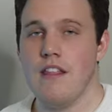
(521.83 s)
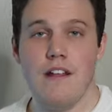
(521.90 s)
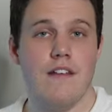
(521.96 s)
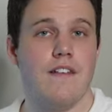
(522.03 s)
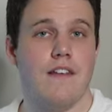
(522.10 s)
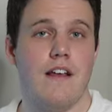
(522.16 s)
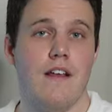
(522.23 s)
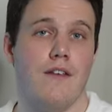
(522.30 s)

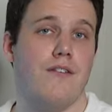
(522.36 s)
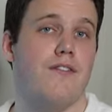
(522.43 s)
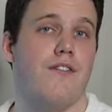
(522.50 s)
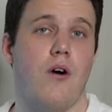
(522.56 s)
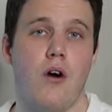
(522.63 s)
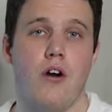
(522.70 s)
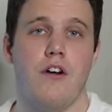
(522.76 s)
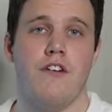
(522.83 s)
This is
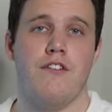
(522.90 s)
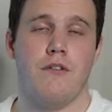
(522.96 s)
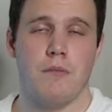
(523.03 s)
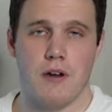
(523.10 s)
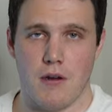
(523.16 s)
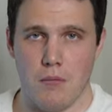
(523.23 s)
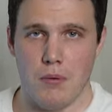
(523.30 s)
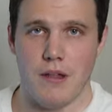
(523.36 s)
far
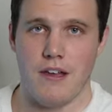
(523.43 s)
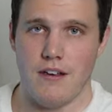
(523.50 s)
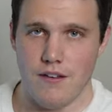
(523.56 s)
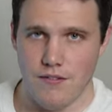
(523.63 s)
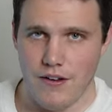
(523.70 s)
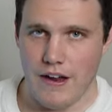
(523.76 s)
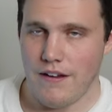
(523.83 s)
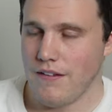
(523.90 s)
from a
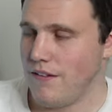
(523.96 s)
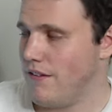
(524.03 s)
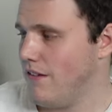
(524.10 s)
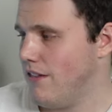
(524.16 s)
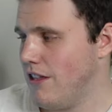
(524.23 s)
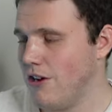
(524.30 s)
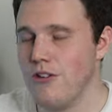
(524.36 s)
complete device.